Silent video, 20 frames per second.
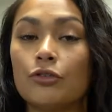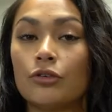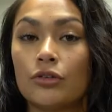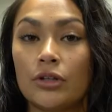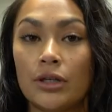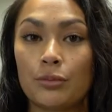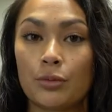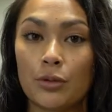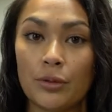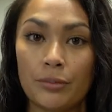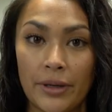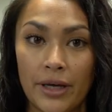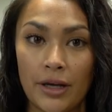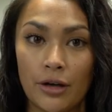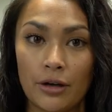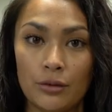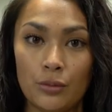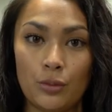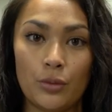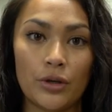fully
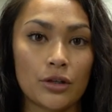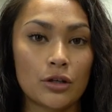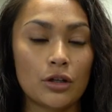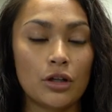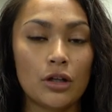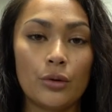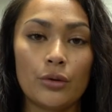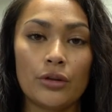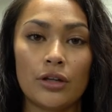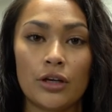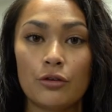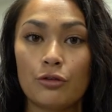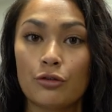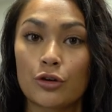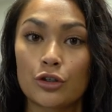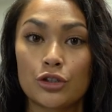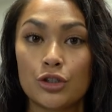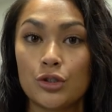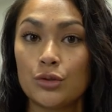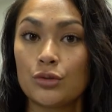prepared with clothing
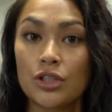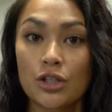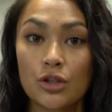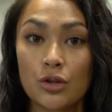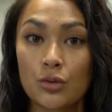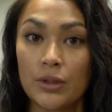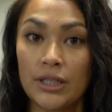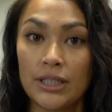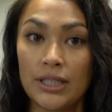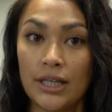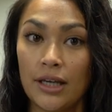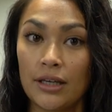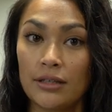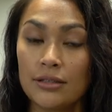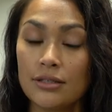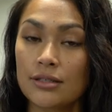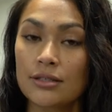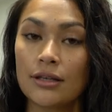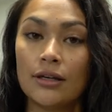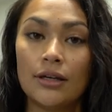for two to three days.